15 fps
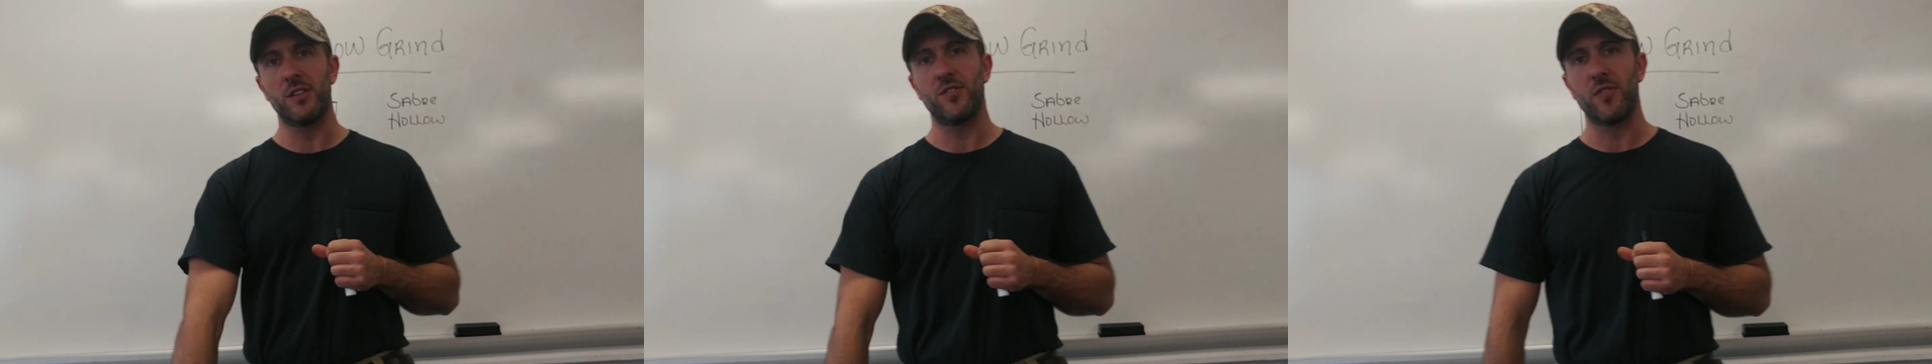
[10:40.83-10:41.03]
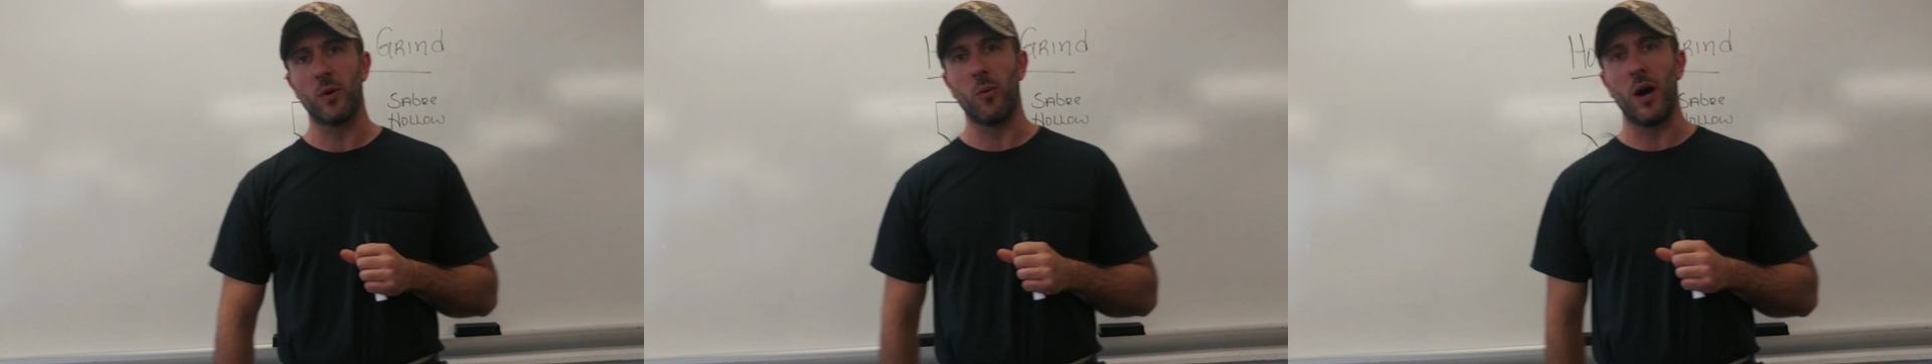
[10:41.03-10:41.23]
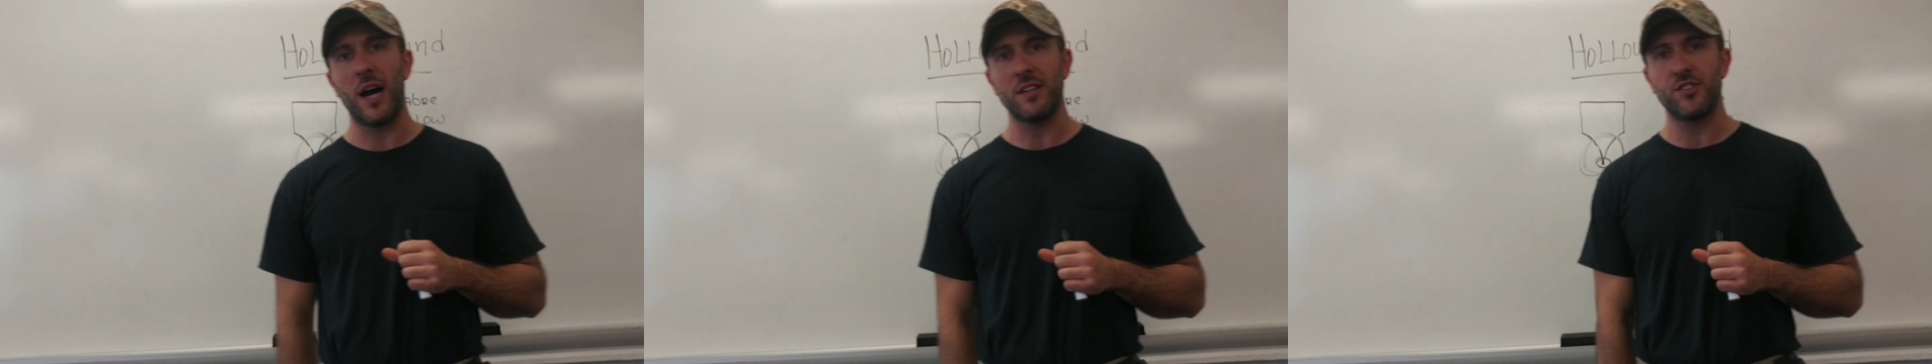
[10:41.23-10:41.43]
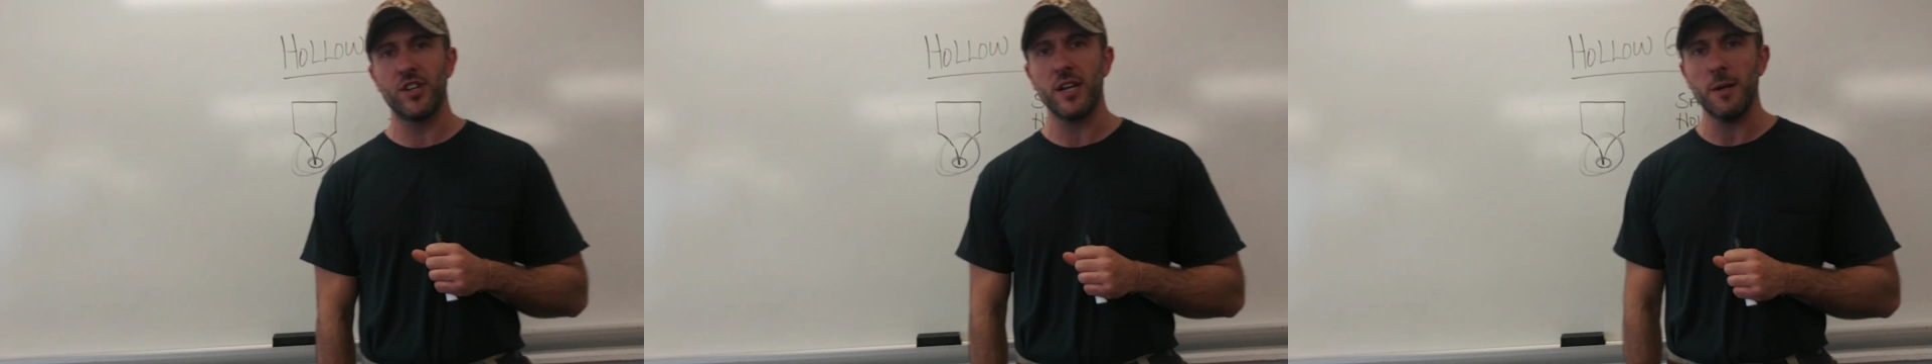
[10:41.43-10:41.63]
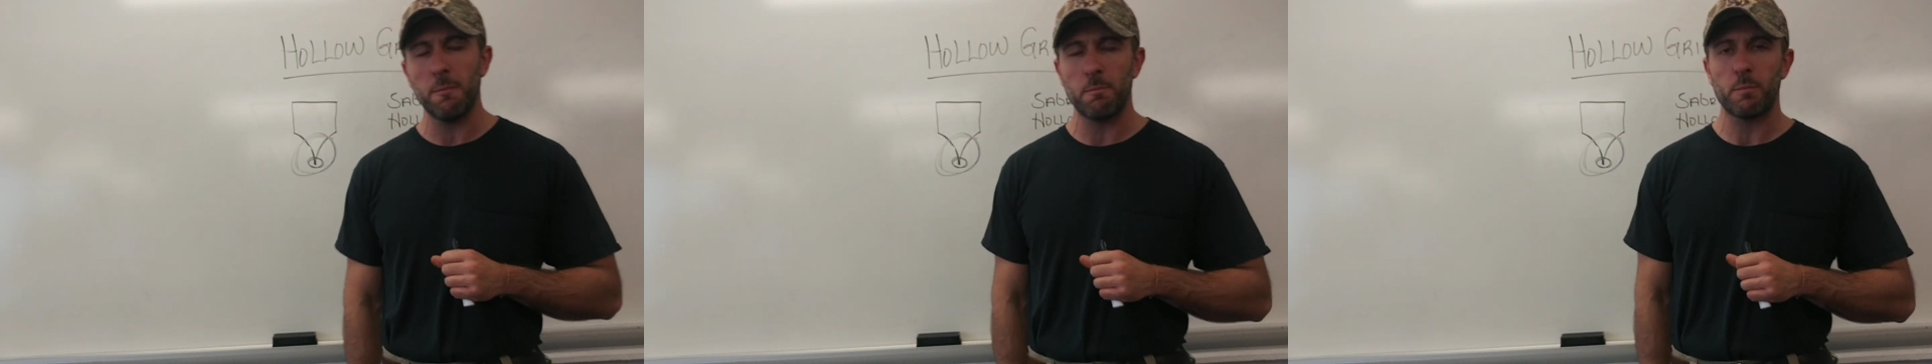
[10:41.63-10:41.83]
much for
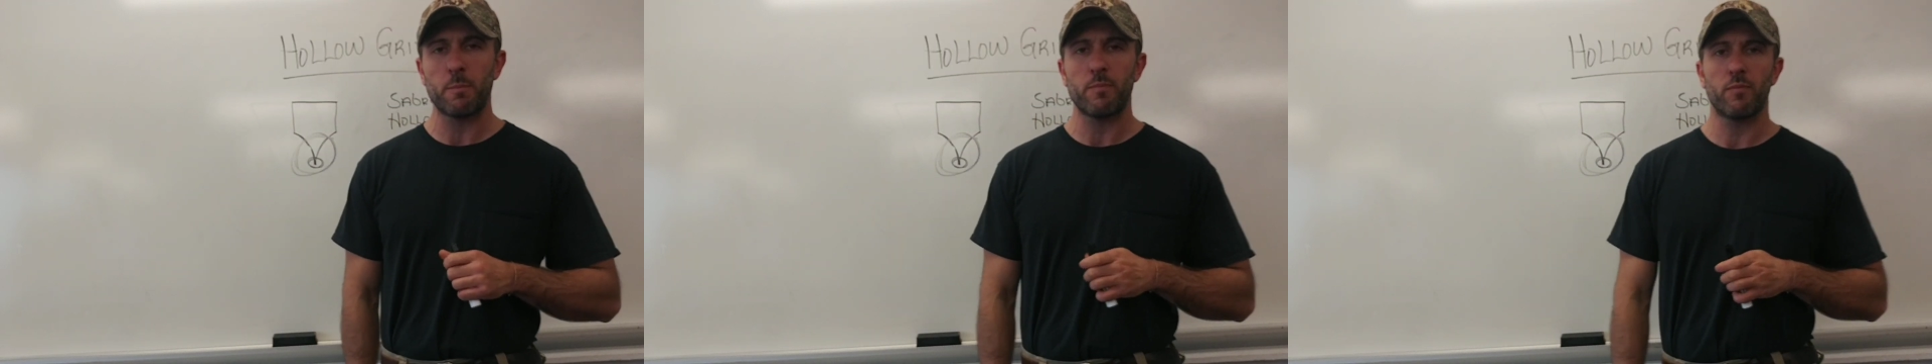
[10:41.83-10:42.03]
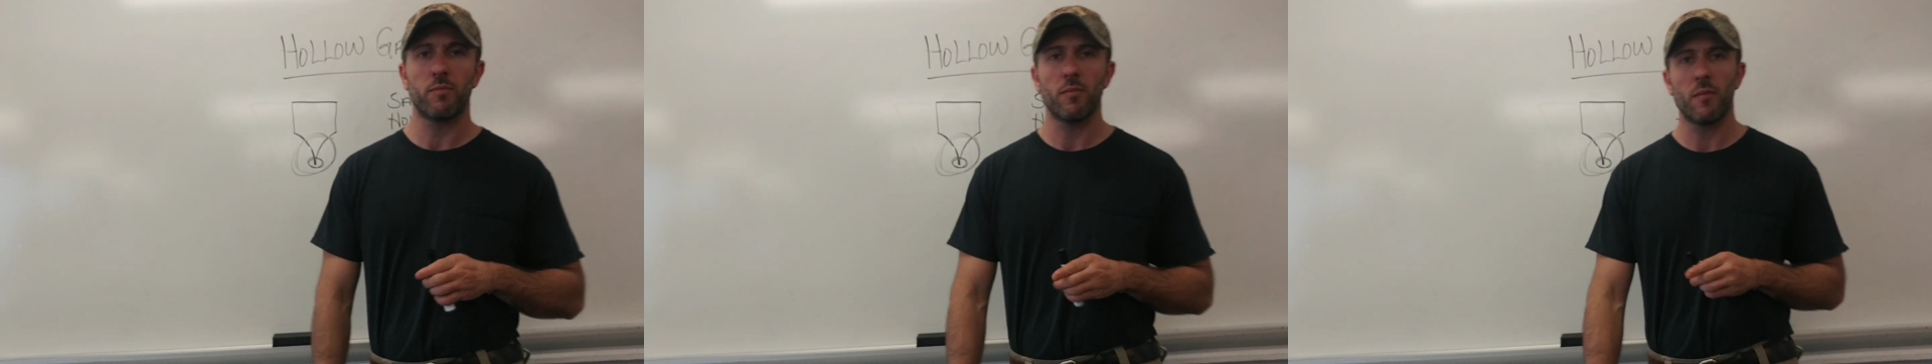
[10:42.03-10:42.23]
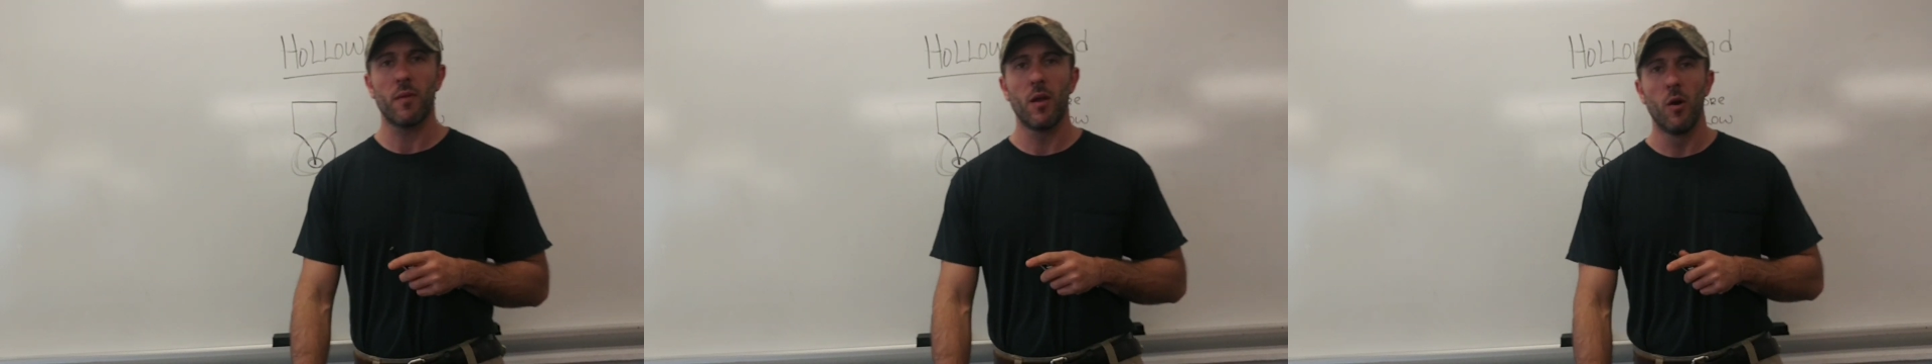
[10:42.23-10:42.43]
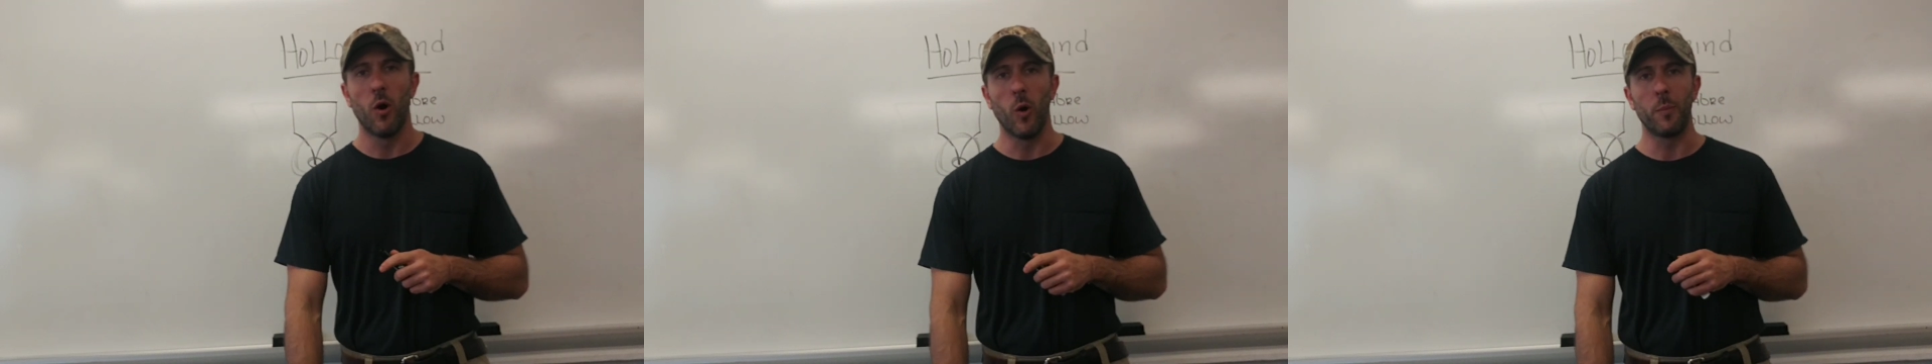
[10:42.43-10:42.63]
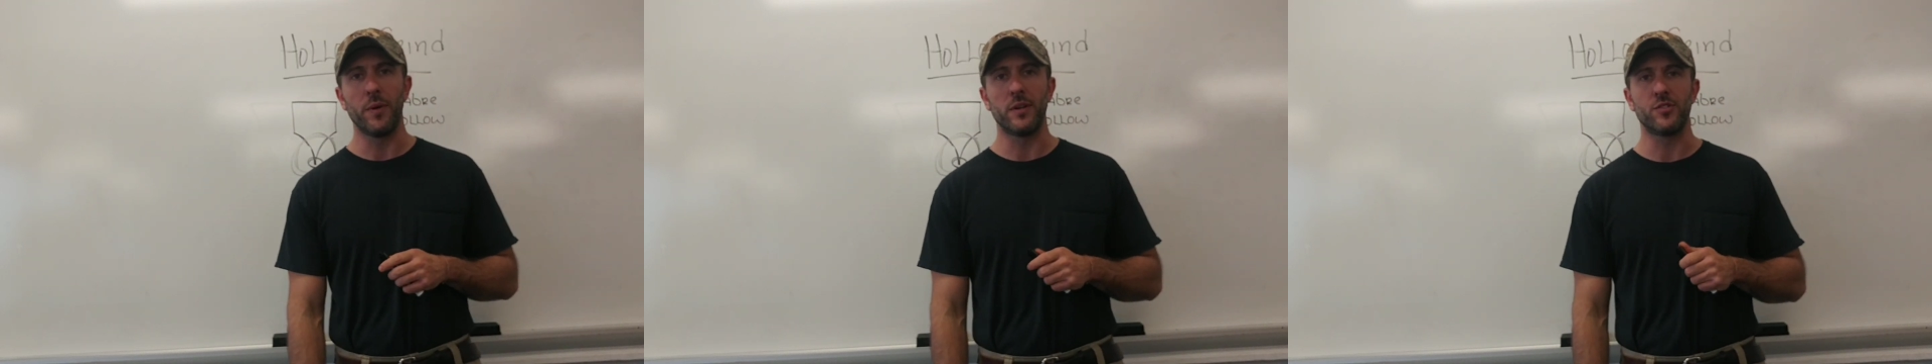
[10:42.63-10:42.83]
watching. Hope